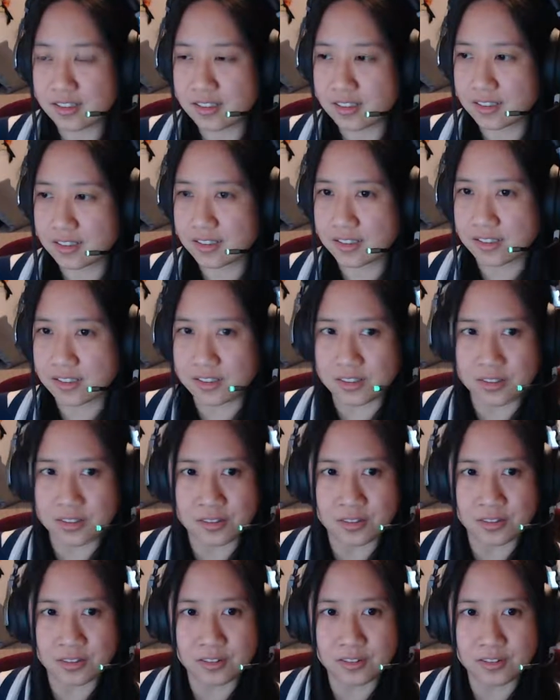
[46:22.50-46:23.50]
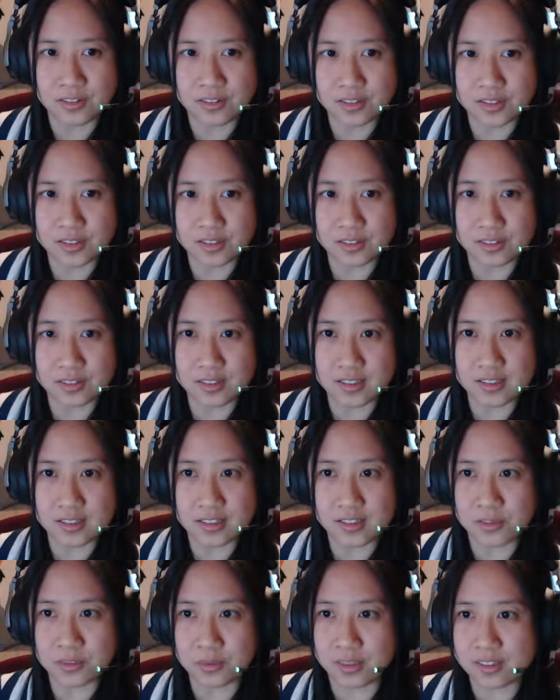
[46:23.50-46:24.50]
So this
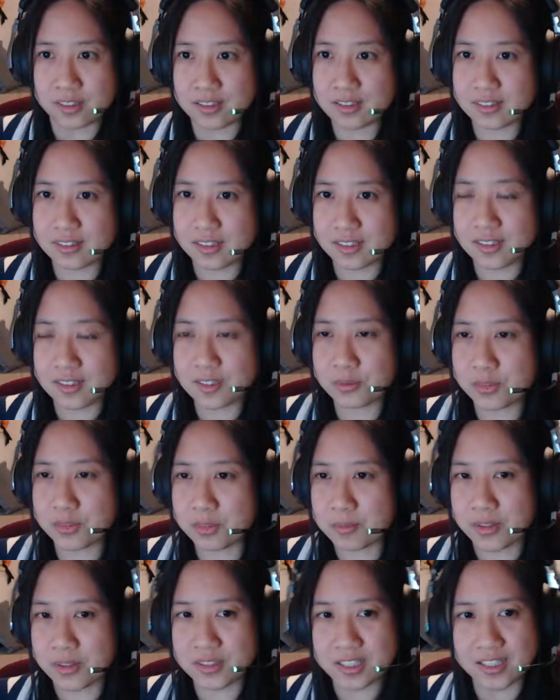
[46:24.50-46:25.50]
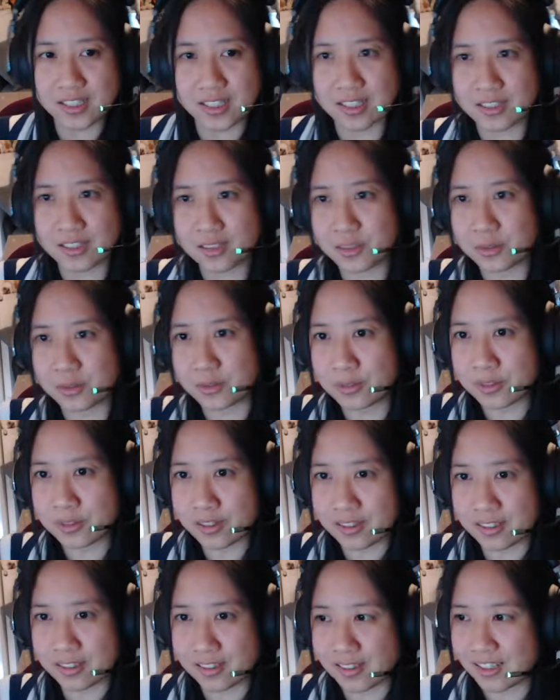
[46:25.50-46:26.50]
is what money can do.
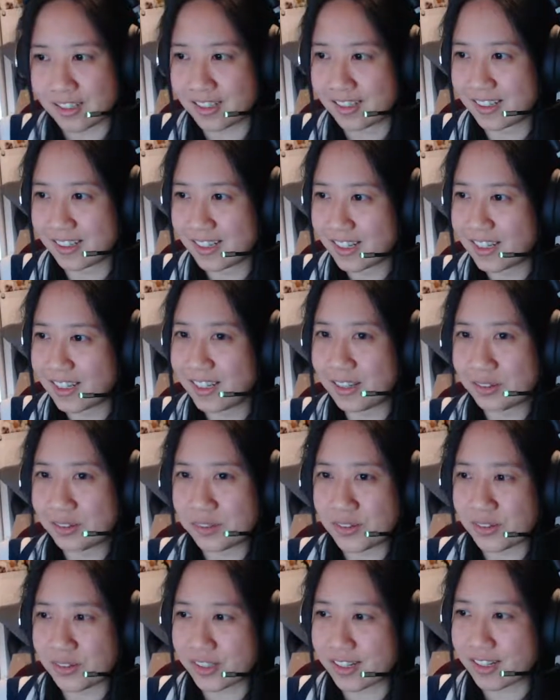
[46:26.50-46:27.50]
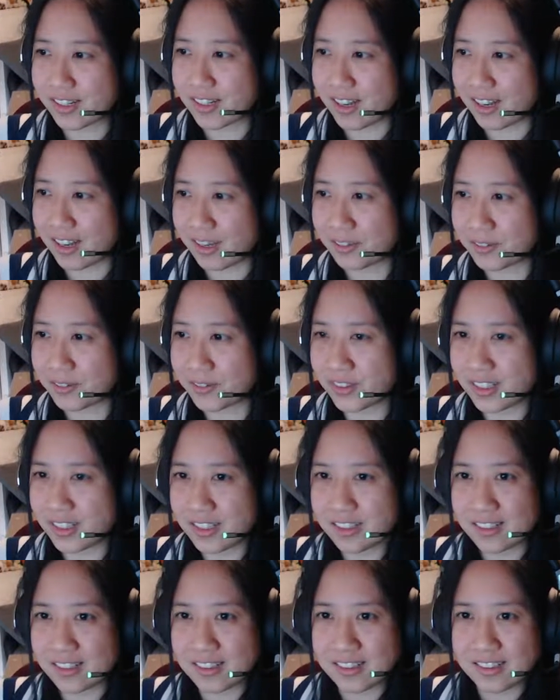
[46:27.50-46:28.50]
If you can have
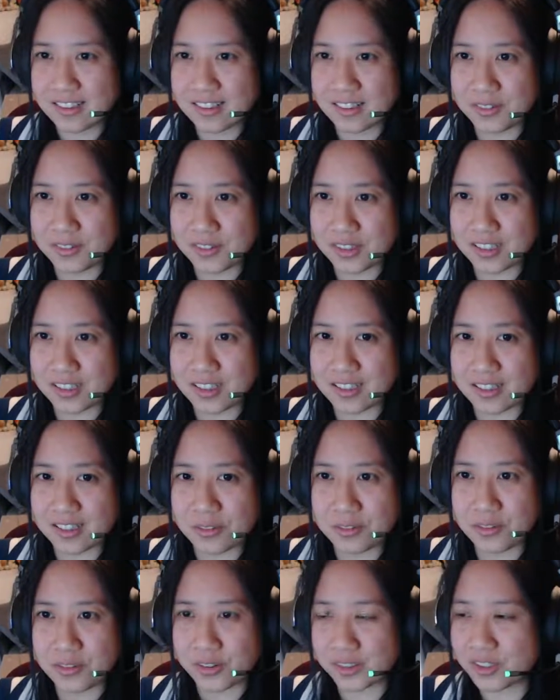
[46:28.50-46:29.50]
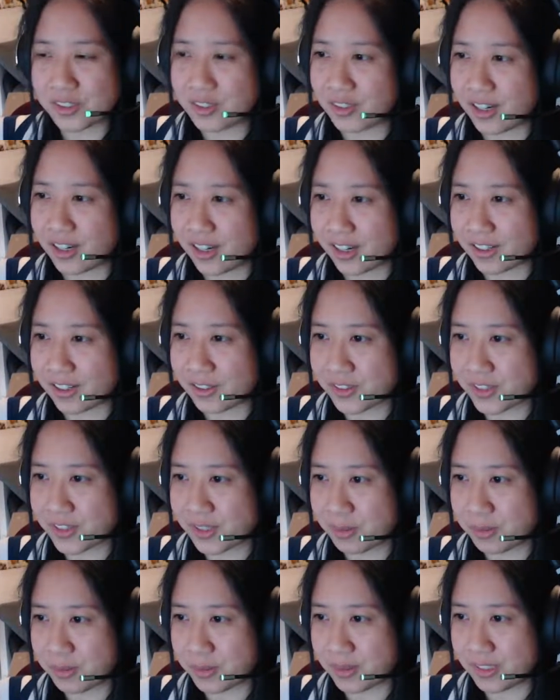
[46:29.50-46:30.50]
if you can afford to hire
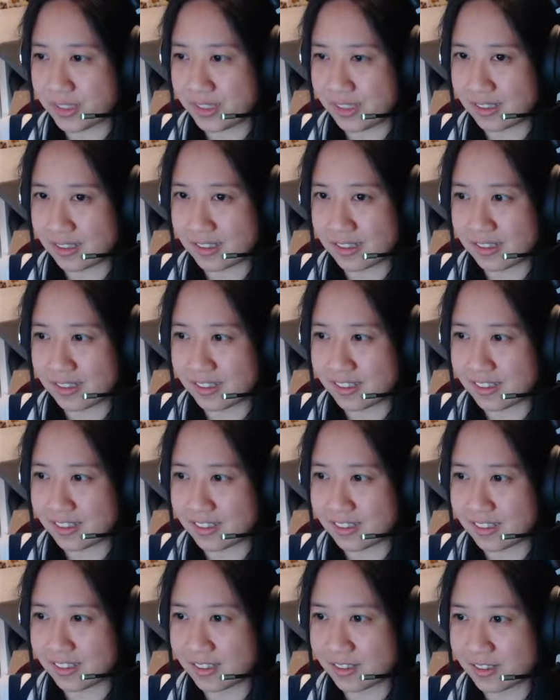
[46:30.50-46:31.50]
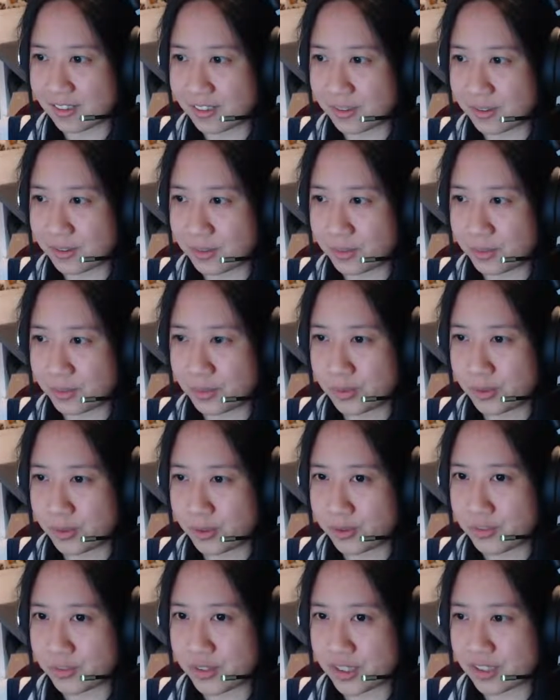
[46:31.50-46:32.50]
somebody who
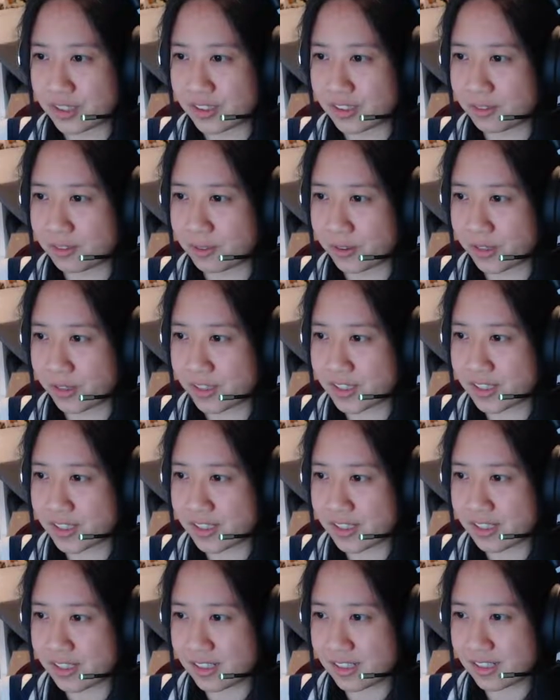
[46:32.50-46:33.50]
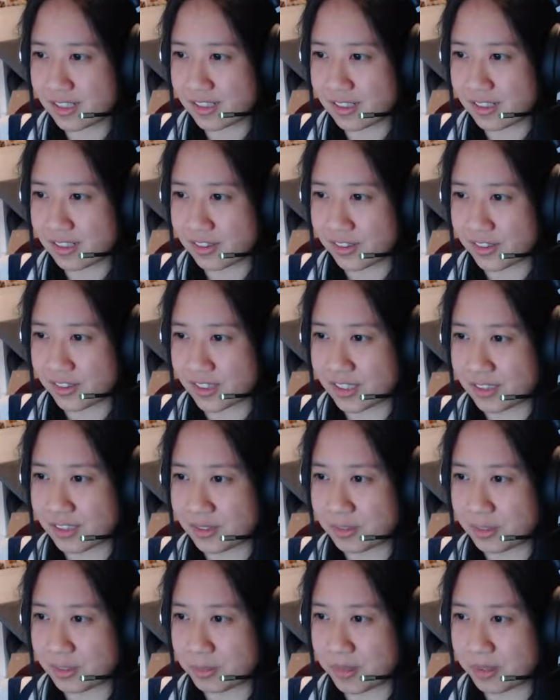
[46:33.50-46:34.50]
officially works on
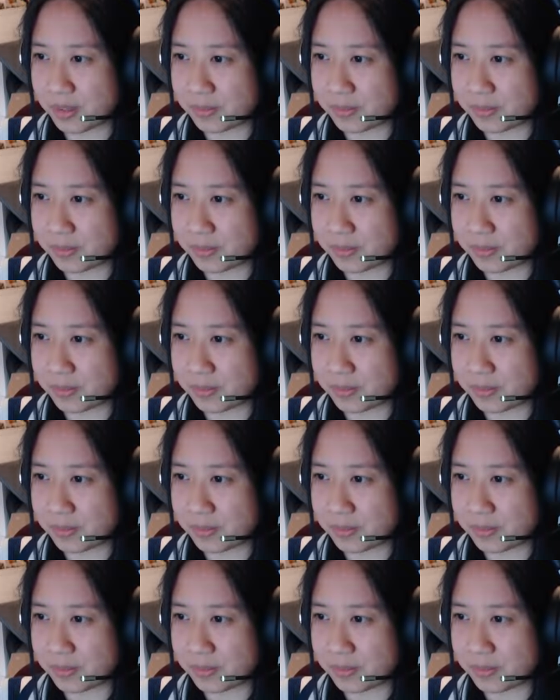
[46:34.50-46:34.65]
Tatoeba.